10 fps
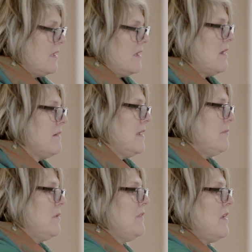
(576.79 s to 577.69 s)
All right,
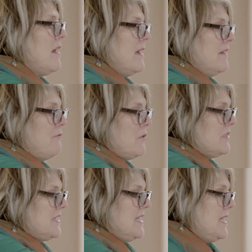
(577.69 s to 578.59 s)
moving on.
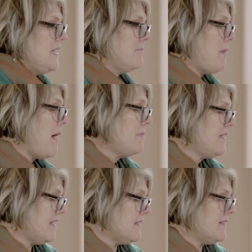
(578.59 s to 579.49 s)
14,
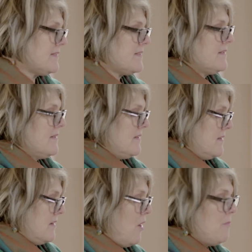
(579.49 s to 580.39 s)
pumpkins.
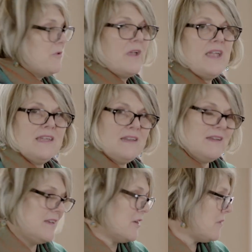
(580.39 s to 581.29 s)
Hope you're hanging
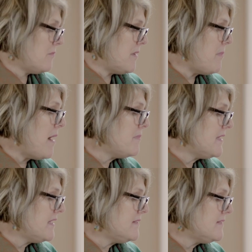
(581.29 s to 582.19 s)
in here with me.
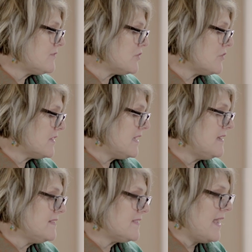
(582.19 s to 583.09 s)
Pumpkins,
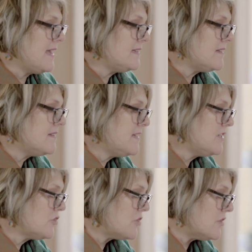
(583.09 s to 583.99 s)
turkeys, and
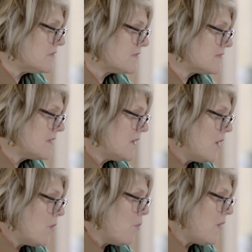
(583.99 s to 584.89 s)
initials.
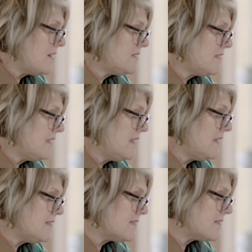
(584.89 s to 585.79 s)
What do
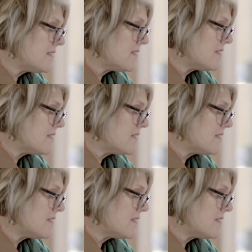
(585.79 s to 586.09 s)
these...